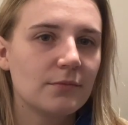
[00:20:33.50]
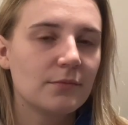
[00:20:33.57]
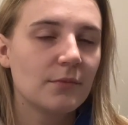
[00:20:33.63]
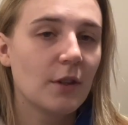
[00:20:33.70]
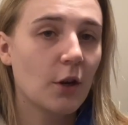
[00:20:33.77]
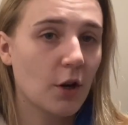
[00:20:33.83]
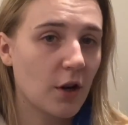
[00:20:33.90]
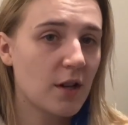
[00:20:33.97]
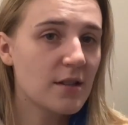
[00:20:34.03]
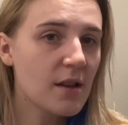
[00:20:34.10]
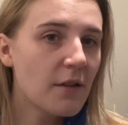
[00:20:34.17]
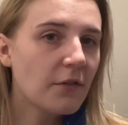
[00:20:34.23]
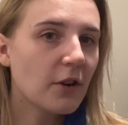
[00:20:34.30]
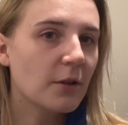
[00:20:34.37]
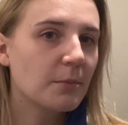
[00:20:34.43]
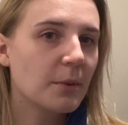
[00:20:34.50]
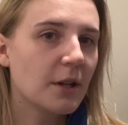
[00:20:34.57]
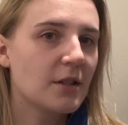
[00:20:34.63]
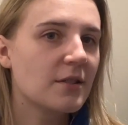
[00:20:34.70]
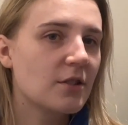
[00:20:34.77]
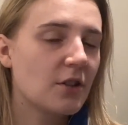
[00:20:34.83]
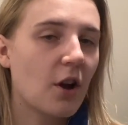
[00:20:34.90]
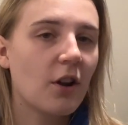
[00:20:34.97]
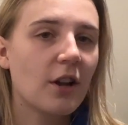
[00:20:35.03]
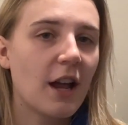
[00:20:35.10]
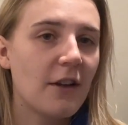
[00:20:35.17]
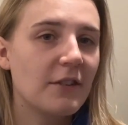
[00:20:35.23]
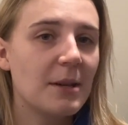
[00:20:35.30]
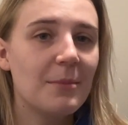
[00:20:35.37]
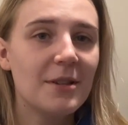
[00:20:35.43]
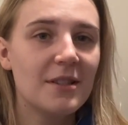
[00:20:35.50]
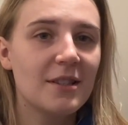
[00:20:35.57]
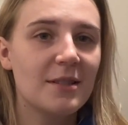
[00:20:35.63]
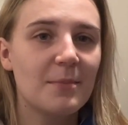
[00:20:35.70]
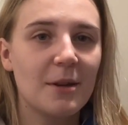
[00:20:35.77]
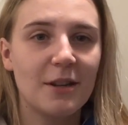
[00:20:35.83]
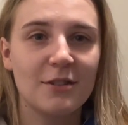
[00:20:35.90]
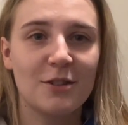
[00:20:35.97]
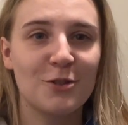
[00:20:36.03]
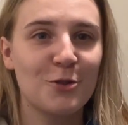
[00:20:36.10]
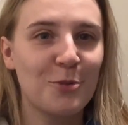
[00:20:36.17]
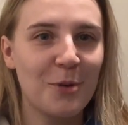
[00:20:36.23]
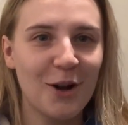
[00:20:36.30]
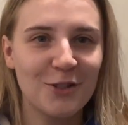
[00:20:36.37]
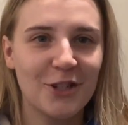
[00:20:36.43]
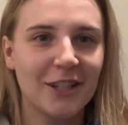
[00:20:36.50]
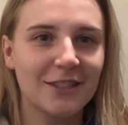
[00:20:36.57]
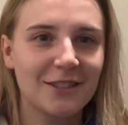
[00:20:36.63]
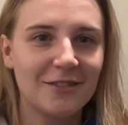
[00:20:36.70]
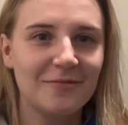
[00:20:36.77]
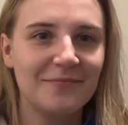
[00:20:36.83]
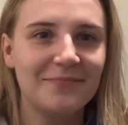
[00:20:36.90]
they're gonna suffer because they're not gonna have any business because there's no project.